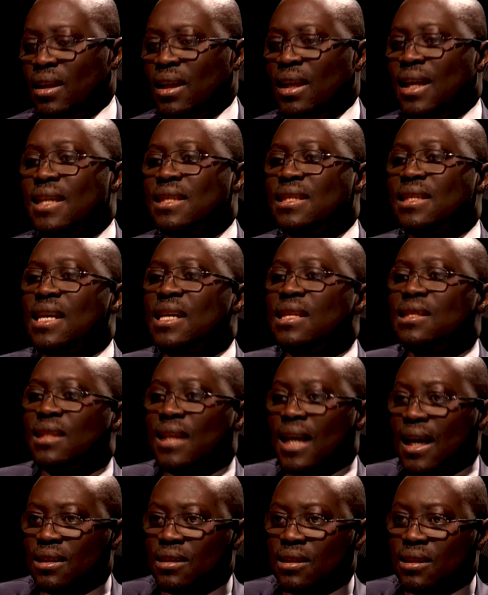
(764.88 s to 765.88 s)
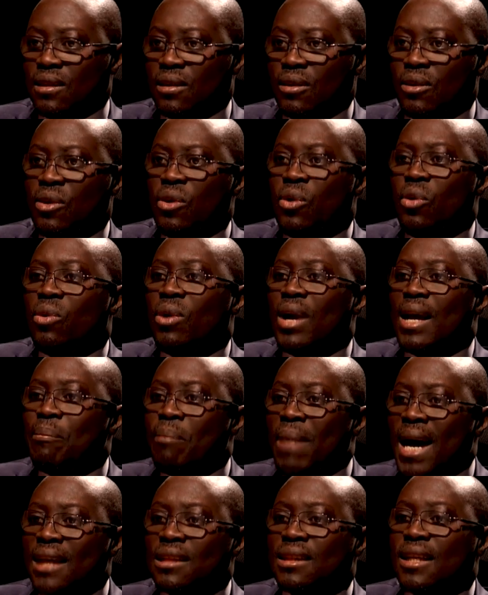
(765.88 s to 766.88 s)
It says that
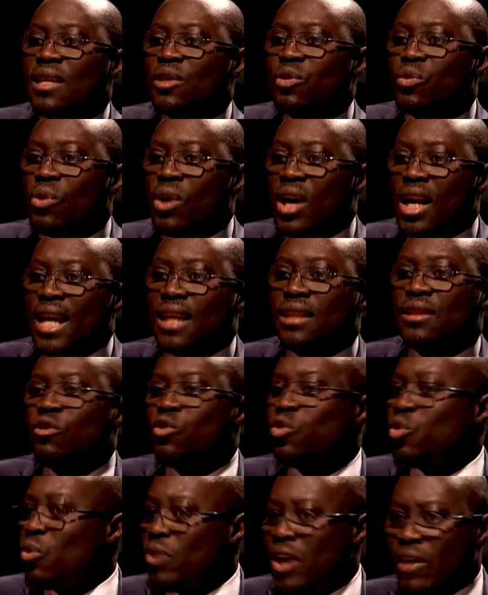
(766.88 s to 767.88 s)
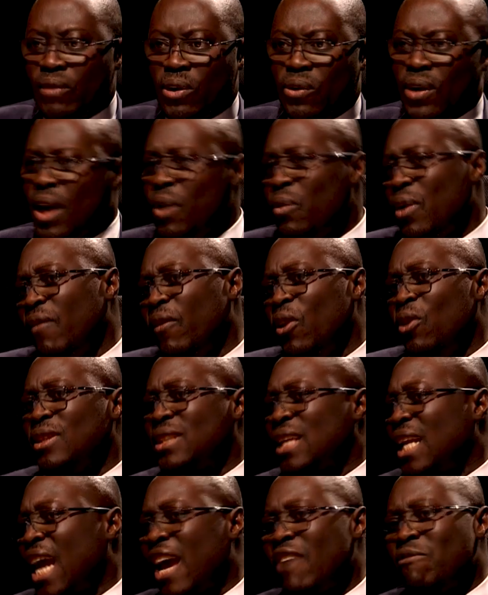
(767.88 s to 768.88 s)
matters relating to revenue, and revenue is
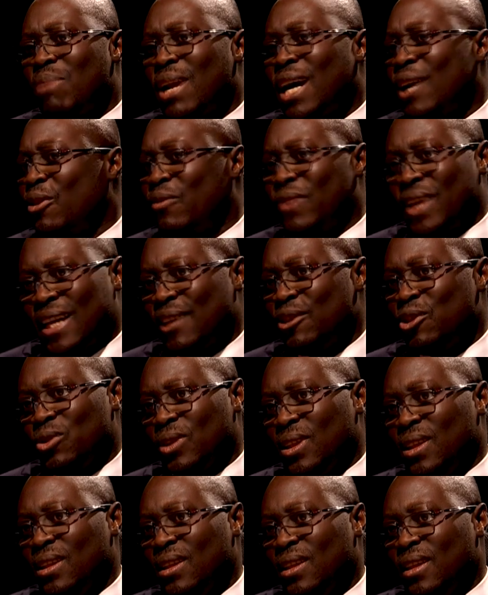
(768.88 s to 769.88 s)
the lifeblood of a country.